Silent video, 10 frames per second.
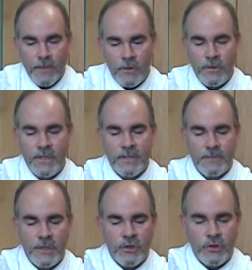you need to
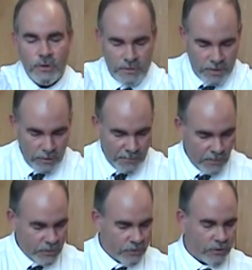make sure that you
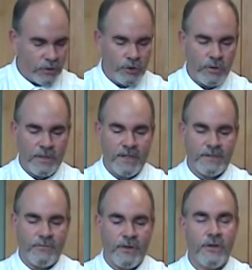purchase a shoe that
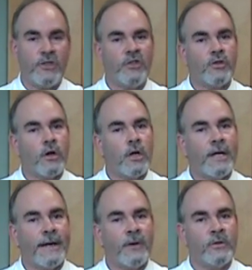has a very strong
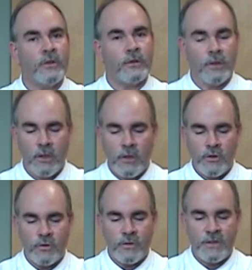counter.
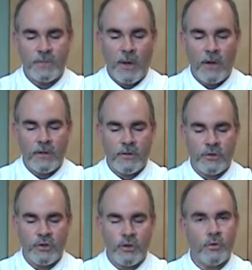So this part of the
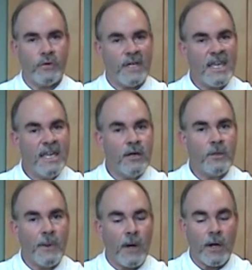shoe, the
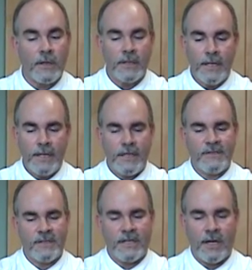heel part,
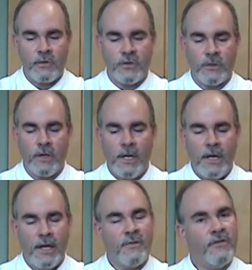is the counter.
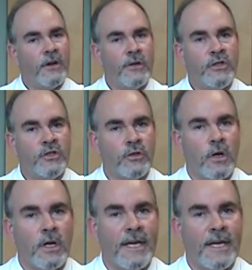And a very strong